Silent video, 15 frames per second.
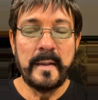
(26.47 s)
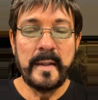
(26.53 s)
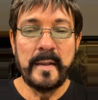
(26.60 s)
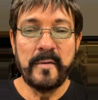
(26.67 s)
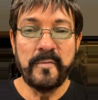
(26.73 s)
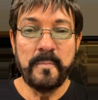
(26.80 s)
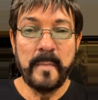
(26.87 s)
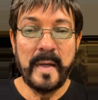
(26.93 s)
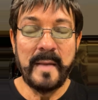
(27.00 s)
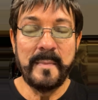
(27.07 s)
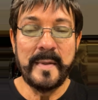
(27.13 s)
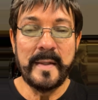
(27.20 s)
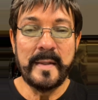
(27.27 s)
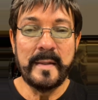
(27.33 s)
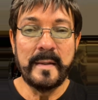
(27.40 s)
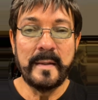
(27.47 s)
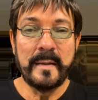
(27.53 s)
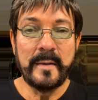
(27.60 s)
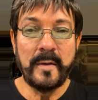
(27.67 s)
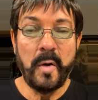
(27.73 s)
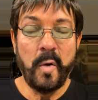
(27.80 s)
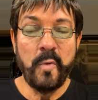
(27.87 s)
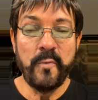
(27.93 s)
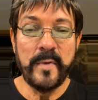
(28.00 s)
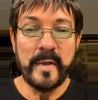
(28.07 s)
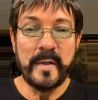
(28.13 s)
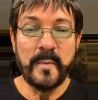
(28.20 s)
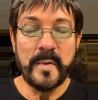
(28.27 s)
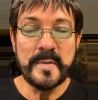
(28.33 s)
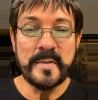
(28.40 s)
if maybe
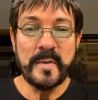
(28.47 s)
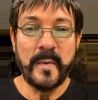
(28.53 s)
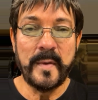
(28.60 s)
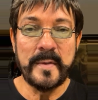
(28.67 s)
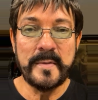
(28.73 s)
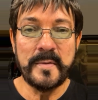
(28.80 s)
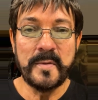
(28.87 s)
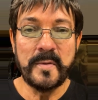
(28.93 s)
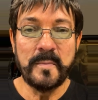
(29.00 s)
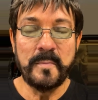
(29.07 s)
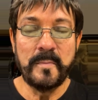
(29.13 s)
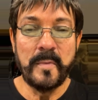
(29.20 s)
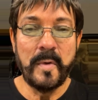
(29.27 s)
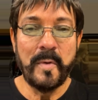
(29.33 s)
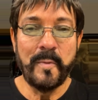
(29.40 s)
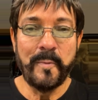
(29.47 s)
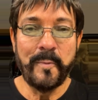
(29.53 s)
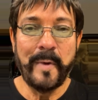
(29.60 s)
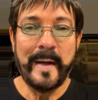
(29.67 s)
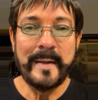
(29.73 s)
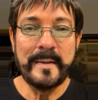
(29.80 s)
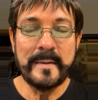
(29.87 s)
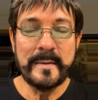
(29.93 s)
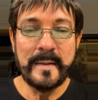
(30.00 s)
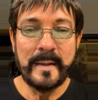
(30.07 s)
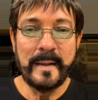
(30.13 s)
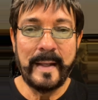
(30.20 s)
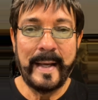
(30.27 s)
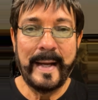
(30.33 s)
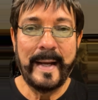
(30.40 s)
COVID was going to write the
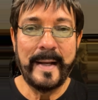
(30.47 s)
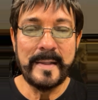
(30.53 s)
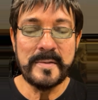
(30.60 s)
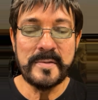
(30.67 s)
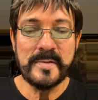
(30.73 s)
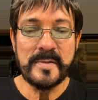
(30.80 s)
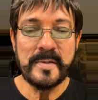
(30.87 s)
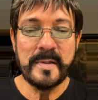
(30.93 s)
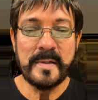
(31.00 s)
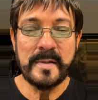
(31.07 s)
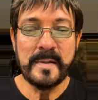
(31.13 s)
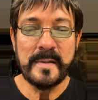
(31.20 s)
last